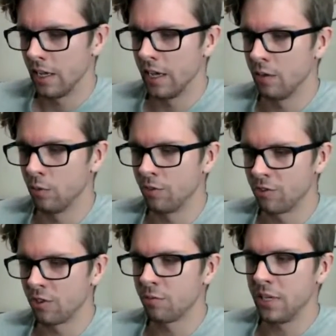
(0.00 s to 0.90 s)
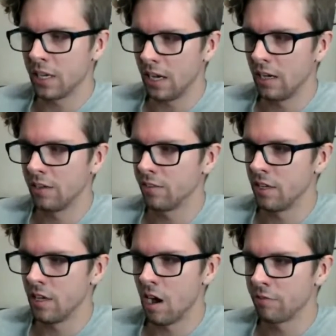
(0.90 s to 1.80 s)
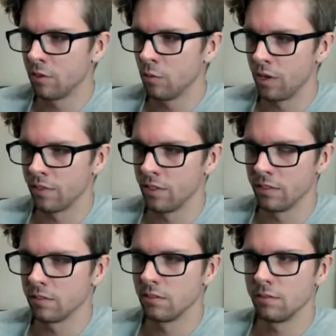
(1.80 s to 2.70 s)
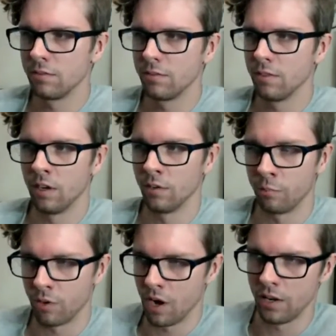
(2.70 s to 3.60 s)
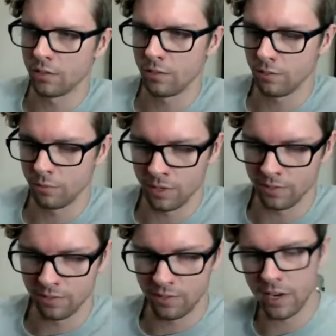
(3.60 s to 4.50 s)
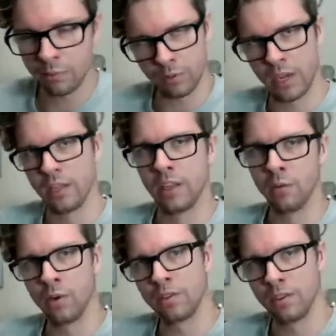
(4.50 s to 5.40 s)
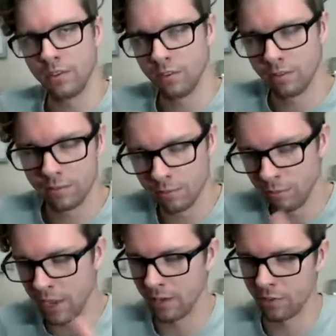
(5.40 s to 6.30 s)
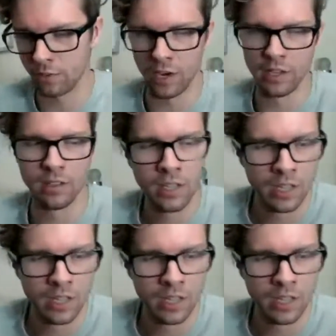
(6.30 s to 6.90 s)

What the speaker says: And it was just because the offer wasn't, or the product wasn't set up right, and it wasn't managed right.